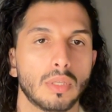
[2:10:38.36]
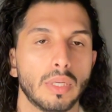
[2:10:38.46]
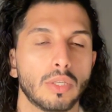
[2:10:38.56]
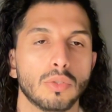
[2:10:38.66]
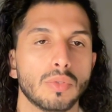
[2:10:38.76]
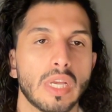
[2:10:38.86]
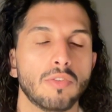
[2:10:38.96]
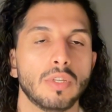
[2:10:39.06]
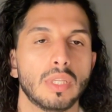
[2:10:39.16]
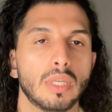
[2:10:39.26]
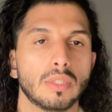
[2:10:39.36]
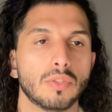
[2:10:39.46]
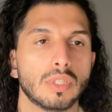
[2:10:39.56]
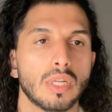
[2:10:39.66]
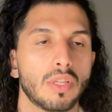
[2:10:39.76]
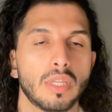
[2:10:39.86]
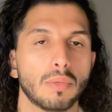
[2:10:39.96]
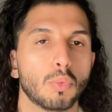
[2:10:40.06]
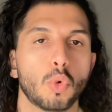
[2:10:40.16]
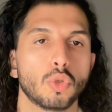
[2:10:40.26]
includes everything. There is nothing
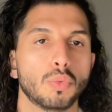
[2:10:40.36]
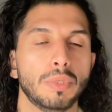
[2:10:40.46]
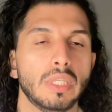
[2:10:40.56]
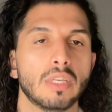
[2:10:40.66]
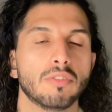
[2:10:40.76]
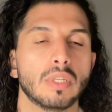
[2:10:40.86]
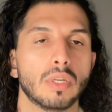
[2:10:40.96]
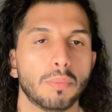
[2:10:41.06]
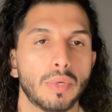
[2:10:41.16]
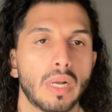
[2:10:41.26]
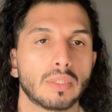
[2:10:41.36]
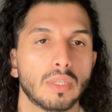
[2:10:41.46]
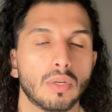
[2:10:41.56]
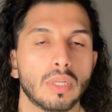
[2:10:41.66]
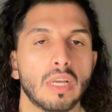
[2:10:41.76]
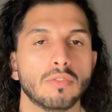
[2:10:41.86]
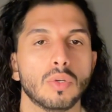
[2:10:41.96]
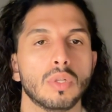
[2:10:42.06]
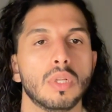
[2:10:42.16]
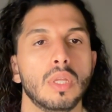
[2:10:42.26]
more to be given on a practical
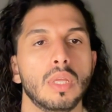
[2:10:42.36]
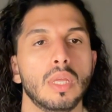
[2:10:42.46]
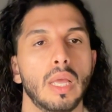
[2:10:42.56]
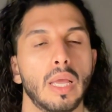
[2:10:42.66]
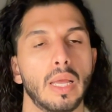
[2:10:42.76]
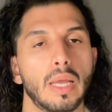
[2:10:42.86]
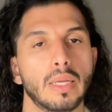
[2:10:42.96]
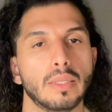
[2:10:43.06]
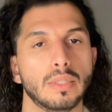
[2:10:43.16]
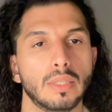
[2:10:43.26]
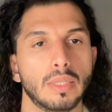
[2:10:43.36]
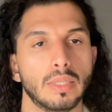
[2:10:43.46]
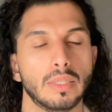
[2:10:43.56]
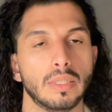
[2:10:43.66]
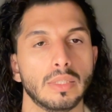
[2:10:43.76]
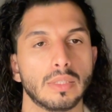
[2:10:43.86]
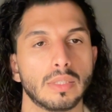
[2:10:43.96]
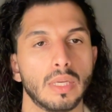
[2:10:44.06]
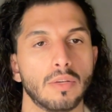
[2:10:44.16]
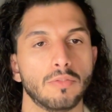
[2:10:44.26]
level. And it is
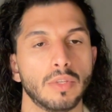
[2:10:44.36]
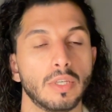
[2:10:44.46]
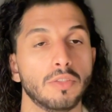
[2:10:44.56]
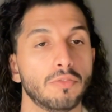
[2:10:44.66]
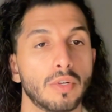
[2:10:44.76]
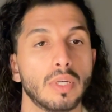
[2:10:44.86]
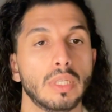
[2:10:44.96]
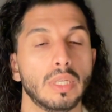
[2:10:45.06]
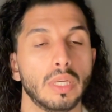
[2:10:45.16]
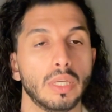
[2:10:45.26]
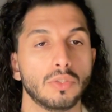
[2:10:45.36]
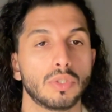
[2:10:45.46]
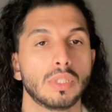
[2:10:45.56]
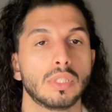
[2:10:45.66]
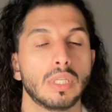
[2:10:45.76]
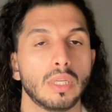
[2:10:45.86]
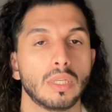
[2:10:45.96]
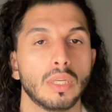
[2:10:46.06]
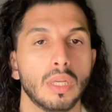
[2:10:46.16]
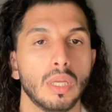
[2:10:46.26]
a very, very interesting